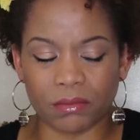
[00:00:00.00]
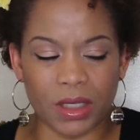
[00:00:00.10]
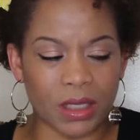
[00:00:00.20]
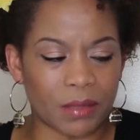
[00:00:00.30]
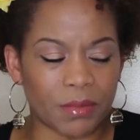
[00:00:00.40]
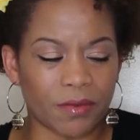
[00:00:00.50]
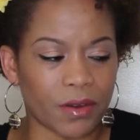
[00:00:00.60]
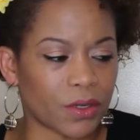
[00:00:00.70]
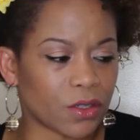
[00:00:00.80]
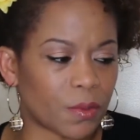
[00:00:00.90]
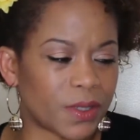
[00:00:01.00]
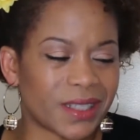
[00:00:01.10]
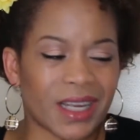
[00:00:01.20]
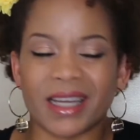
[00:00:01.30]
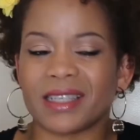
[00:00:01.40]
it can be very
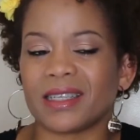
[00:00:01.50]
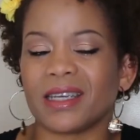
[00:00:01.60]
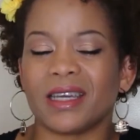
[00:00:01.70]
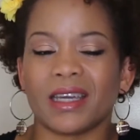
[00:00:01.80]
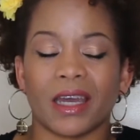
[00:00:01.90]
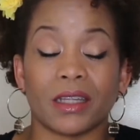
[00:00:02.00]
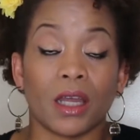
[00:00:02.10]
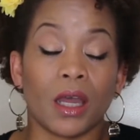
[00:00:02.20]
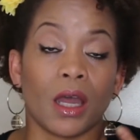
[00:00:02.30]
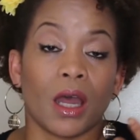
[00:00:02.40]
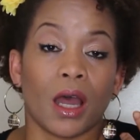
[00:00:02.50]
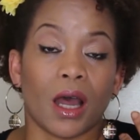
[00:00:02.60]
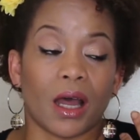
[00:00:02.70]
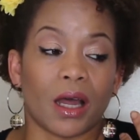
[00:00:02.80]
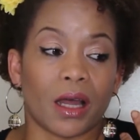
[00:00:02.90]
traumatizing and
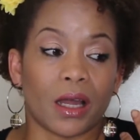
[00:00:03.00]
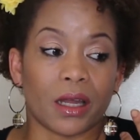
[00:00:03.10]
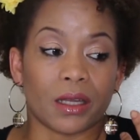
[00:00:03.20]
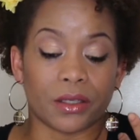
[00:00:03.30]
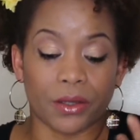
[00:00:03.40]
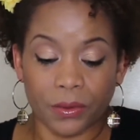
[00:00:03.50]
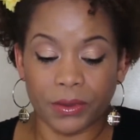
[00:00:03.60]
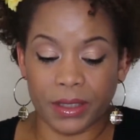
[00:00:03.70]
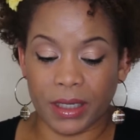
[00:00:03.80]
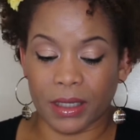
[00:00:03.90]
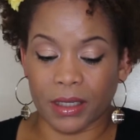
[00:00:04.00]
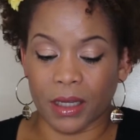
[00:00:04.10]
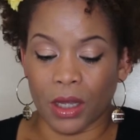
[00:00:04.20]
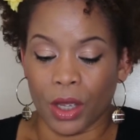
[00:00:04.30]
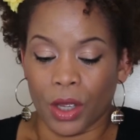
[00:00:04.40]
daunting.
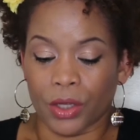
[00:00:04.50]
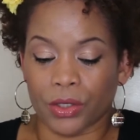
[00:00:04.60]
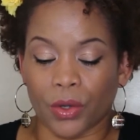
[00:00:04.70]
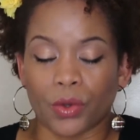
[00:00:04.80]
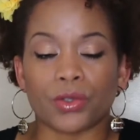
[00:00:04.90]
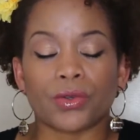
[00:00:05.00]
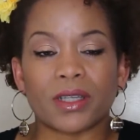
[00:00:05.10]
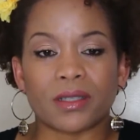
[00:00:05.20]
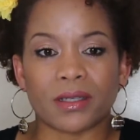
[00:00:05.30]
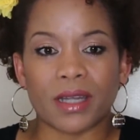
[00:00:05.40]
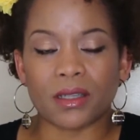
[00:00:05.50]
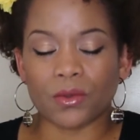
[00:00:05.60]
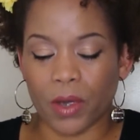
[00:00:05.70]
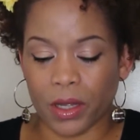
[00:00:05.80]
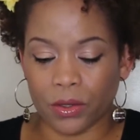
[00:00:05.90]
So to understand
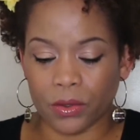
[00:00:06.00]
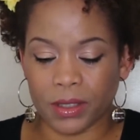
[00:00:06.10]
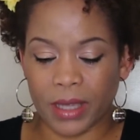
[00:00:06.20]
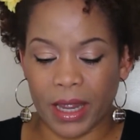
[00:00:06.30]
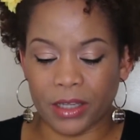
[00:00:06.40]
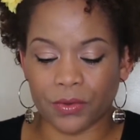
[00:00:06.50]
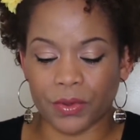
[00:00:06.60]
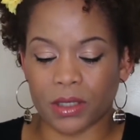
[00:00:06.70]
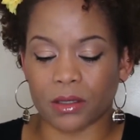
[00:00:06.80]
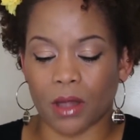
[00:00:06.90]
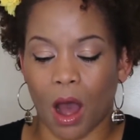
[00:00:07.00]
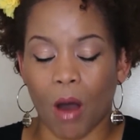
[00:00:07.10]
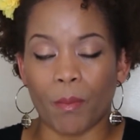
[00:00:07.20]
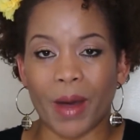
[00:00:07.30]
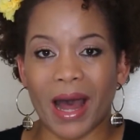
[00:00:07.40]
why those 8 reasons
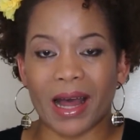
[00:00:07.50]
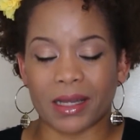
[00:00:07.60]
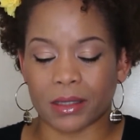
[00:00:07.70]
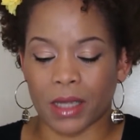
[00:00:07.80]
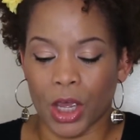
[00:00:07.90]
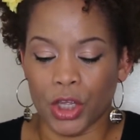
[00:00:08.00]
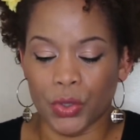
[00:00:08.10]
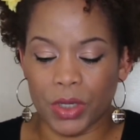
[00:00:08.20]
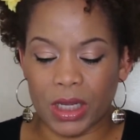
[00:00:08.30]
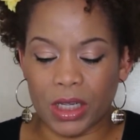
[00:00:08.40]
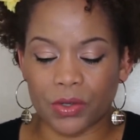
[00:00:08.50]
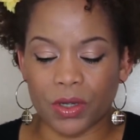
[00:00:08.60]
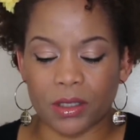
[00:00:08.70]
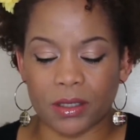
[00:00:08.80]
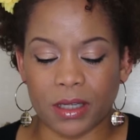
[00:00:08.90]
are bad, you need to
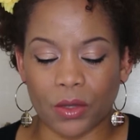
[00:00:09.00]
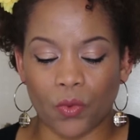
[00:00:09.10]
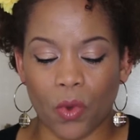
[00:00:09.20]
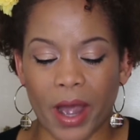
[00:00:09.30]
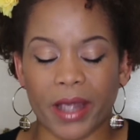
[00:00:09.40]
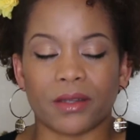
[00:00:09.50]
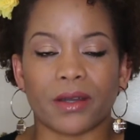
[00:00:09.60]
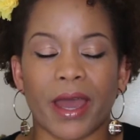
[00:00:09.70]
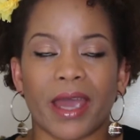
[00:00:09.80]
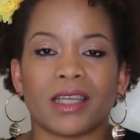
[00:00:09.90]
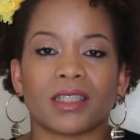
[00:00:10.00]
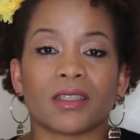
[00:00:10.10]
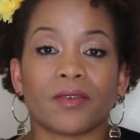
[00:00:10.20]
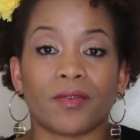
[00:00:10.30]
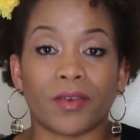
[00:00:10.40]
understand why the hair
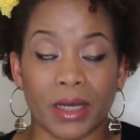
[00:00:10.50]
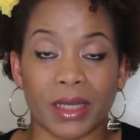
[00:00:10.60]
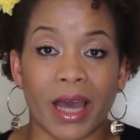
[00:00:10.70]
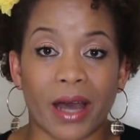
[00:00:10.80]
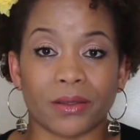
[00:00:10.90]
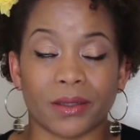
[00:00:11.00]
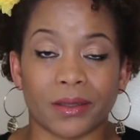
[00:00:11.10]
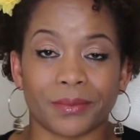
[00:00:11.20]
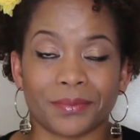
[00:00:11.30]
is falling out.